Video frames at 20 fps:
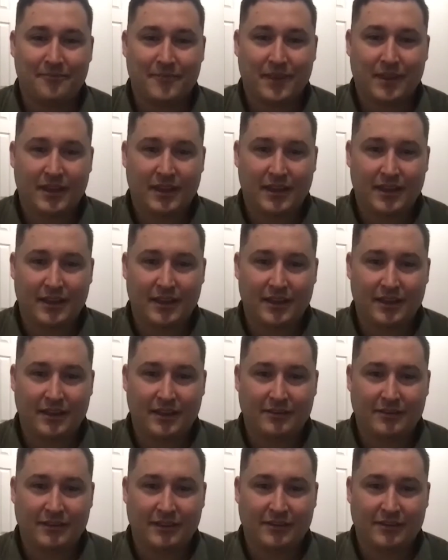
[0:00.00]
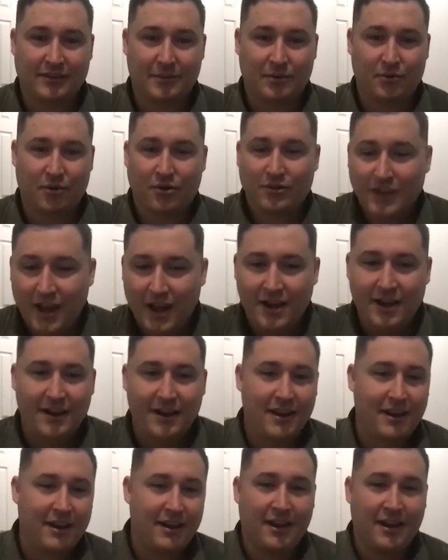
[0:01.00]
Is something wrong?
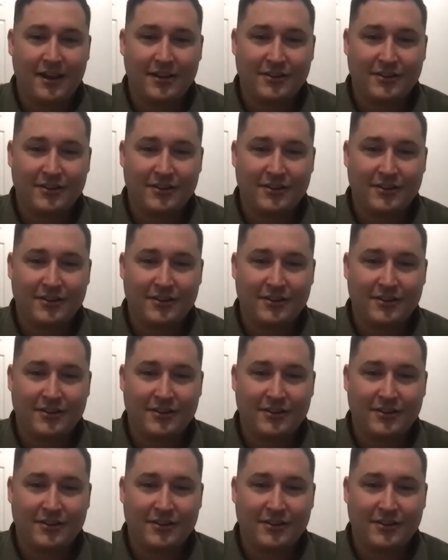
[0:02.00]
No.